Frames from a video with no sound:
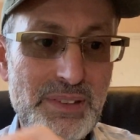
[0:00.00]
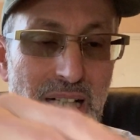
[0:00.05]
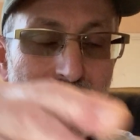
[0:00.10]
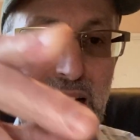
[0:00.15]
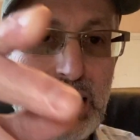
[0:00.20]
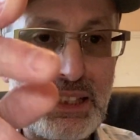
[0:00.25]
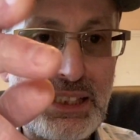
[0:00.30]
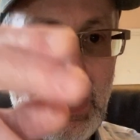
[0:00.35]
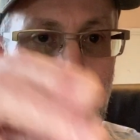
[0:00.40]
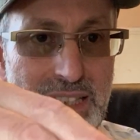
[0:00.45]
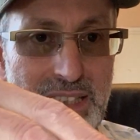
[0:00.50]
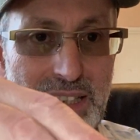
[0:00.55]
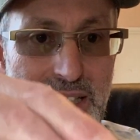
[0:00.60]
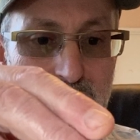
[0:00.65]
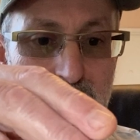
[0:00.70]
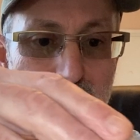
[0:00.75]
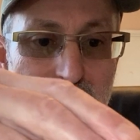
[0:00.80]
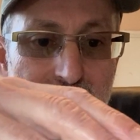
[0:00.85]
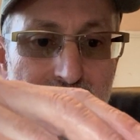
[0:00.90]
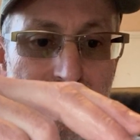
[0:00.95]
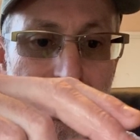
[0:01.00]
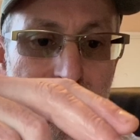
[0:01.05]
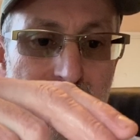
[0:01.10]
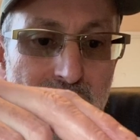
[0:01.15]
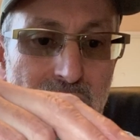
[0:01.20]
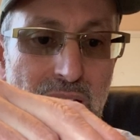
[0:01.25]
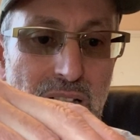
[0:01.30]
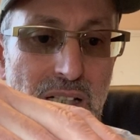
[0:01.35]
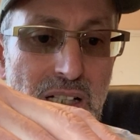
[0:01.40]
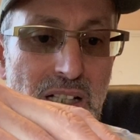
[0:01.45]
I tested it already.
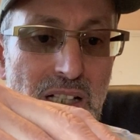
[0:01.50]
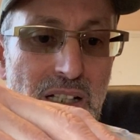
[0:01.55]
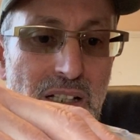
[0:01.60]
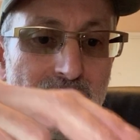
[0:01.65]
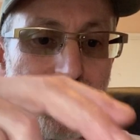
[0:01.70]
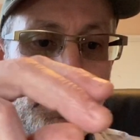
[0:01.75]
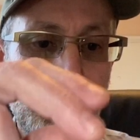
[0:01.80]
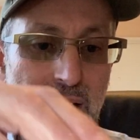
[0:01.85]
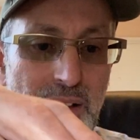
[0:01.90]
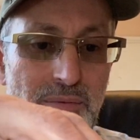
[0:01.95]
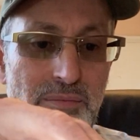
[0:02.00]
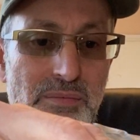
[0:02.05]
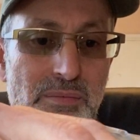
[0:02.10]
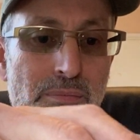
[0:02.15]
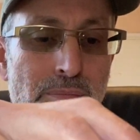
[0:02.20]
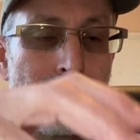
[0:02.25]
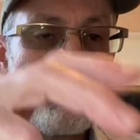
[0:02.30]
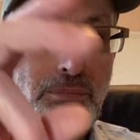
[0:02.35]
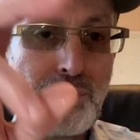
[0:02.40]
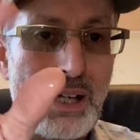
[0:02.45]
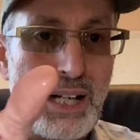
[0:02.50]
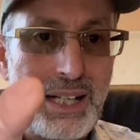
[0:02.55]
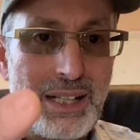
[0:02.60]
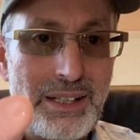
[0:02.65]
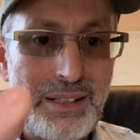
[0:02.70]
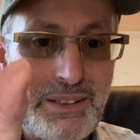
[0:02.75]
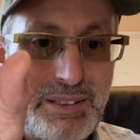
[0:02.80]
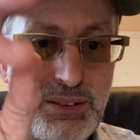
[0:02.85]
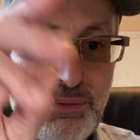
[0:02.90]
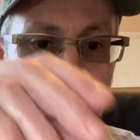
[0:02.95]
Yep,
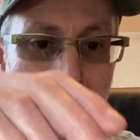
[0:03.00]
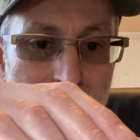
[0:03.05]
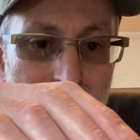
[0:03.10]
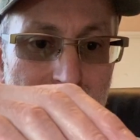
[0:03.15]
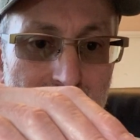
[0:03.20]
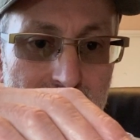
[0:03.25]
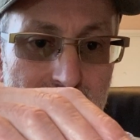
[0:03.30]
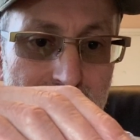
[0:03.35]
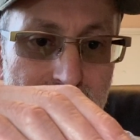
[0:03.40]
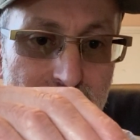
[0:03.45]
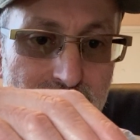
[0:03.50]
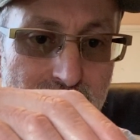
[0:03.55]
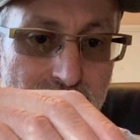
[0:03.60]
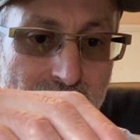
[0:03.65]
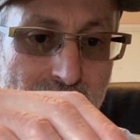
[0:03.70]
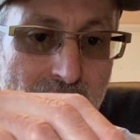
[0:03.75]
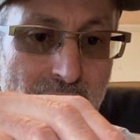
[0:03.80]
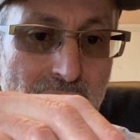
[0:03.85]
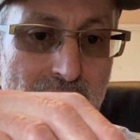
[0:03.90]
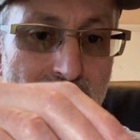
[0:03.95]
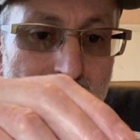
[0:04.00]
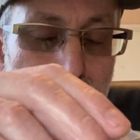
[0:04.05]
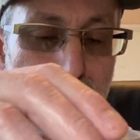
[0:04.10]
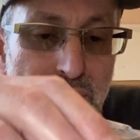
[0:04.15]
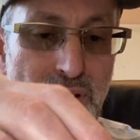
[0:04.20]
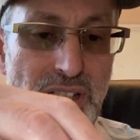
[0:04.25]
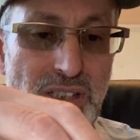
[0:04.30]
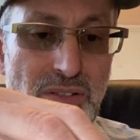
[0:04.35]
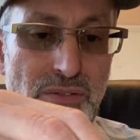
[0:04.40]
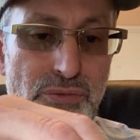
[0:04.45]
miles better. The
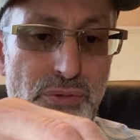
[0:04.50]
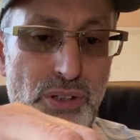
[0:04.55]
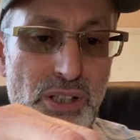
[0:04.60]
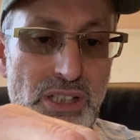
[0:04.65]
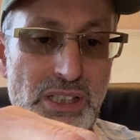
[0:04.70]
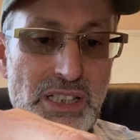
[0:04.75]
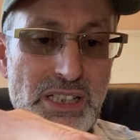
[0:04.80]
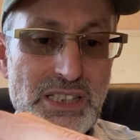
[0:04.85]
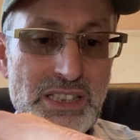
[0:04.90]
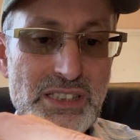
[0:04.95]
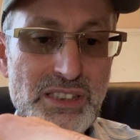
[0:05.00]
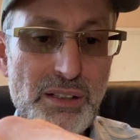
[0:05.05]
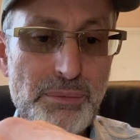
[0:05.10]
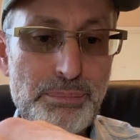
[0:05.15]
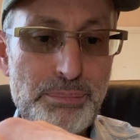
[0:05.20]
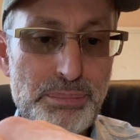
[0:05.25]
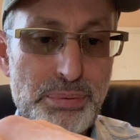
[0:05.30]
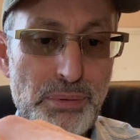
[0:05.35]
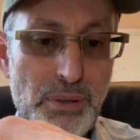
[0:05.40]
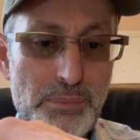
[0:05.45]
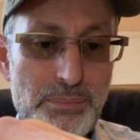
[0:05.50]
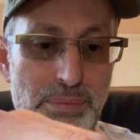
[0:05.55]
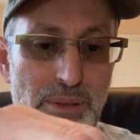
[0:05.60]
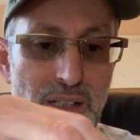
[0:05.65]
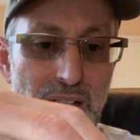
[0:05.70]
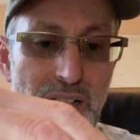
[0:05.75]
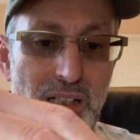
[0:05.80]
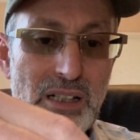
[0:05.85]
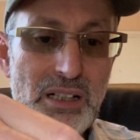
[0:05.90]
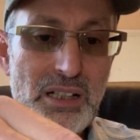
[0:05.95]
reason for it, this is a
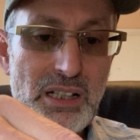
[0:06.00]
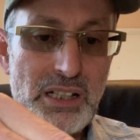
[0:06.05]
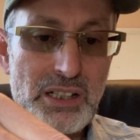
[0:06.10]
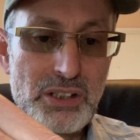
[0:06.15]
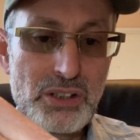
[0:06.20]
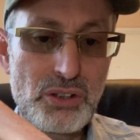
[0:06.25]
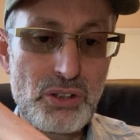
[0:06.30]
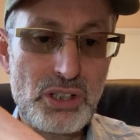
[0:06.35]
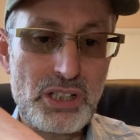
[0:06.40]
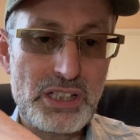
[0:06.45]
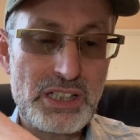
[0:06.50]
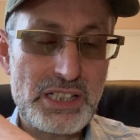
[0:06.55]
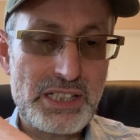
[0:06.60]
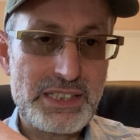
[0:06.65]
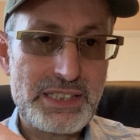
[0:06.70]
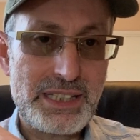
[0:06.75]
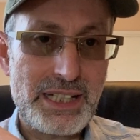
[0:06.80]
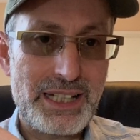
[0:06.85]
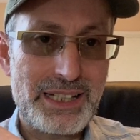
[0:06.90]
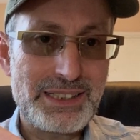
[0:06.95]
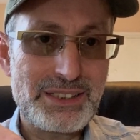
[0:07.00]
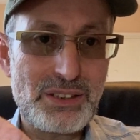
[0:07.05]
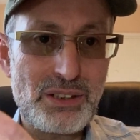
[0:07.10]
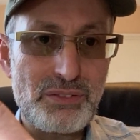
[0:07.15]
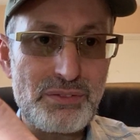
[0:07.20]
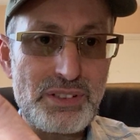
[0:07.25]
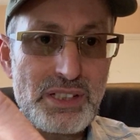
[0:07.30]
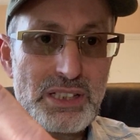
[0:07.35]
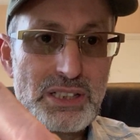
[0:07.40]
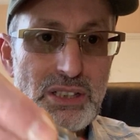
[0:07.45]
proper, and look at the size
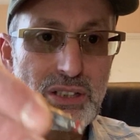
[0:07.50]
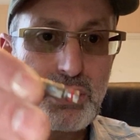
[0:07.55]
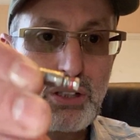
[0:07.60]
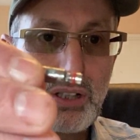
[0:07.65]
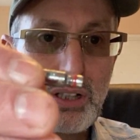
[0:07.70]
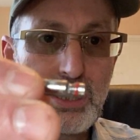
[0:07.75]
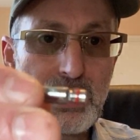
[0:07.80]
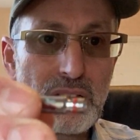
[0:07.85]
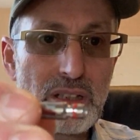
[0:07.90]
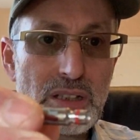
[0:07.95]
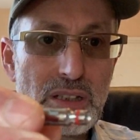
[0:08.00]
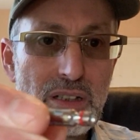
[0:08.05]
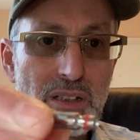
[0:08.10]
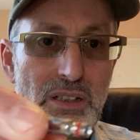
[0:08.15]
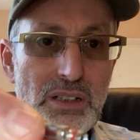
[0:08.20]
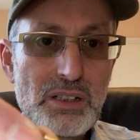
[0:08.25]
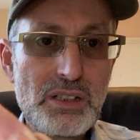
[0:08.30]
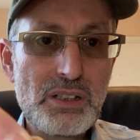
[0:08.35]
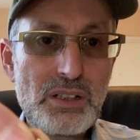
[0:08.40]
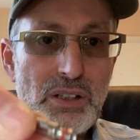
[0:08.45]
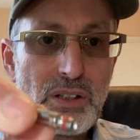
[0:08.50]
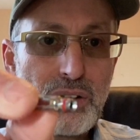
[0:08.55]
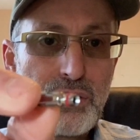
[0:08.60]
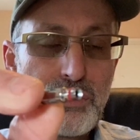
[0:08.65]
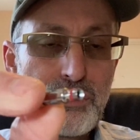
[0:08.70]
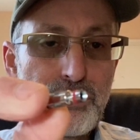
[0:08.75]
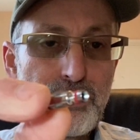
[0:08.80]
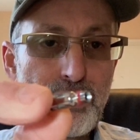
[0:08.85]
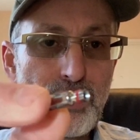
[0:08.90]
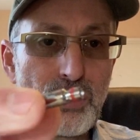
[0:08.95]
of this coil
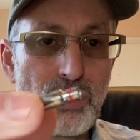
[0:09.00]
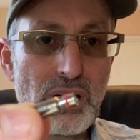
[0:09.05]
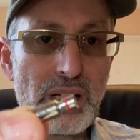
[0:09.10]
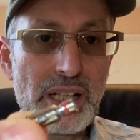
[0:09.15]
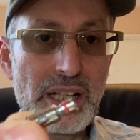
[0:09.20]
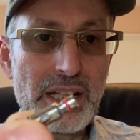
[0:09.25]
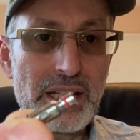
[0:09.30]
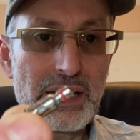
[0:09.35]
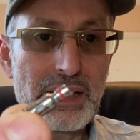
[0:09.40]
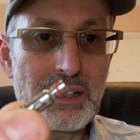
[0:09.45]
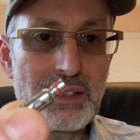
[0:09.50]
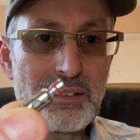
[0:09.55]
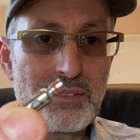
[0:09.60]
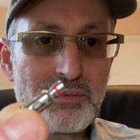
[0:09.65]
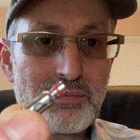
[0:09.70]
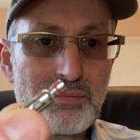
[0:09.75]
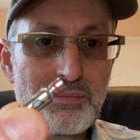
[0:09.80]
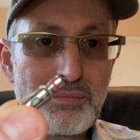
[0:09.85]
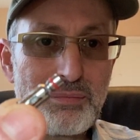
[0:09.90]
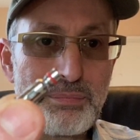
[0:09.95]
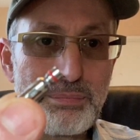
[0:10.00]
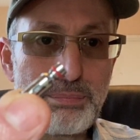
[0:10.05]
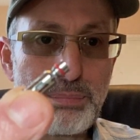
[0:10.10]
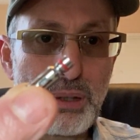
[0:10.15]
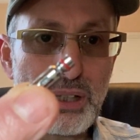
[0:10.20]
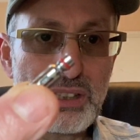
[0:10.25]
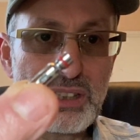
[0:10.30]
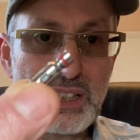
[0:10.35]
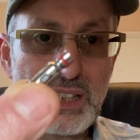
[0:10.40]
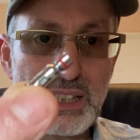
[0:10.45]
for a
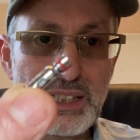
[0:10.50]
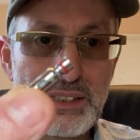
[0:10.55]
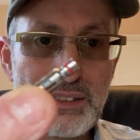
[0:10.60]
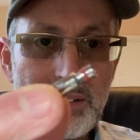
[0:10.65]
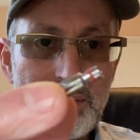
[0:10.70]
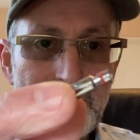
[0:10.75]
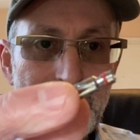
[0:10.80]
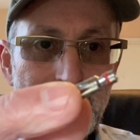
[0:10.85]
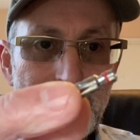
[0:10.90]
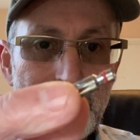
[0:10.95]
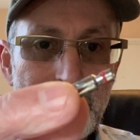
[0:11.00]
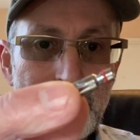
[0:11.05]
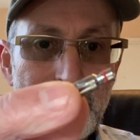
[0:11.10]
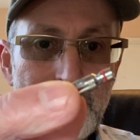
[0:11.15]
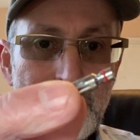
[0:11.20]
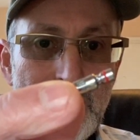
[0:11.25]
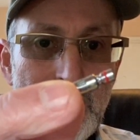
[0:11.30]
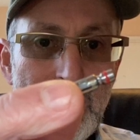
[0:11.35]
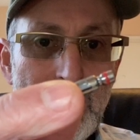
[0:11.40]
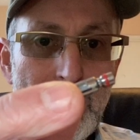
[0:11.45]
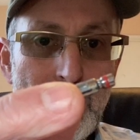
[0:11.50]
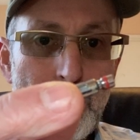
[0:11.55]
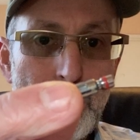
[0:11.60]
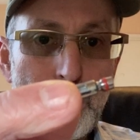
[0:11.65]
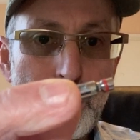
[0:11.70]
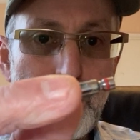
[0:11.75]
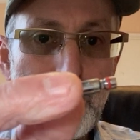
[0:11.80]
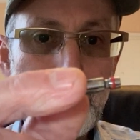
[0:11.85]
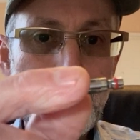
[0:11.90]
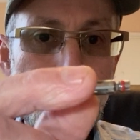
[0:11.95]
pod kit
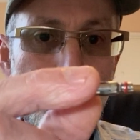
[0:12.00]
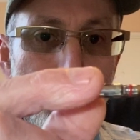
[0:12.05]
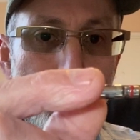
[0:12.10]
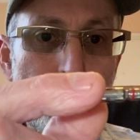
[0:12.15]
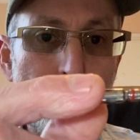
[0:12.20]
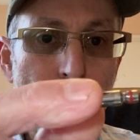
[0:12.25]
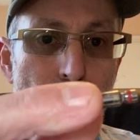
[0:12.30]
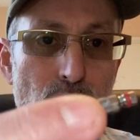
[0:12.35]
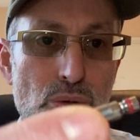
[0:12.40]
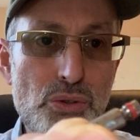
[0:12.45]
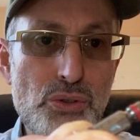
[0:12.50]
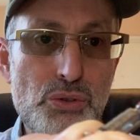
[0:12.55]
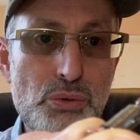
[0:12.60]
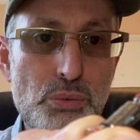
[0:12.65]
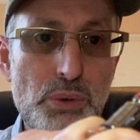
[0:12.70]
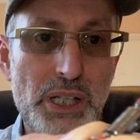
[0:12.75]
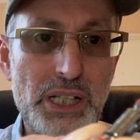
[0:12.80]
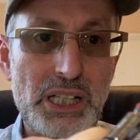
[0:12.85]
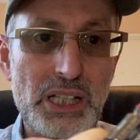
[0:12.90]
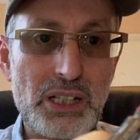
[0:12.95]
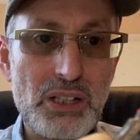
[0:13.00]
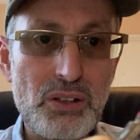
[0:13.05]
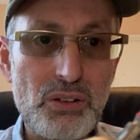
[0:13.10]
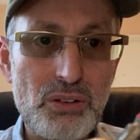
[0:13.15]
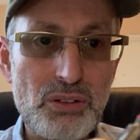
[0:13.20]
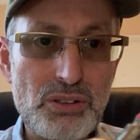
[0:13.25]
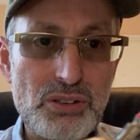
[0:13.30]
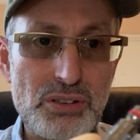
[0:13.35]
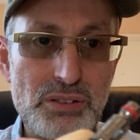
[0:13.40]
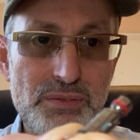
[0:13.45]
with huge wicking
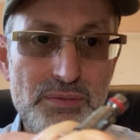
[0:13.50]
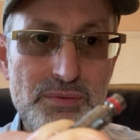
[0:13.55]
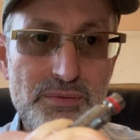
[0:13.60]
holes.